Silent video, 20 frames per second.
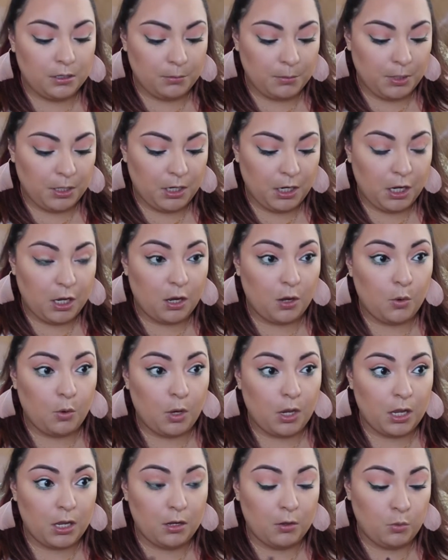I'm going to go
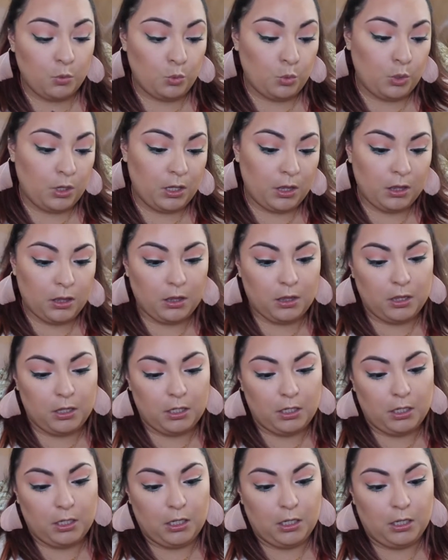in with
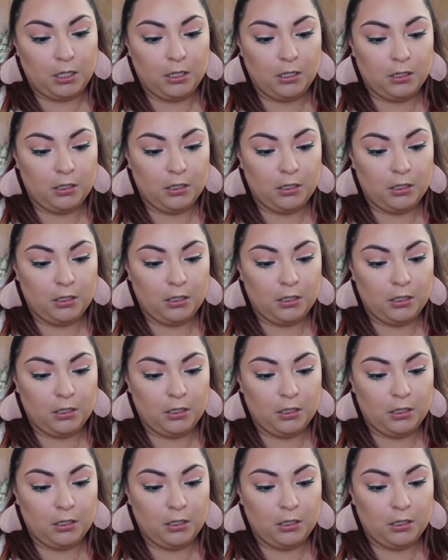the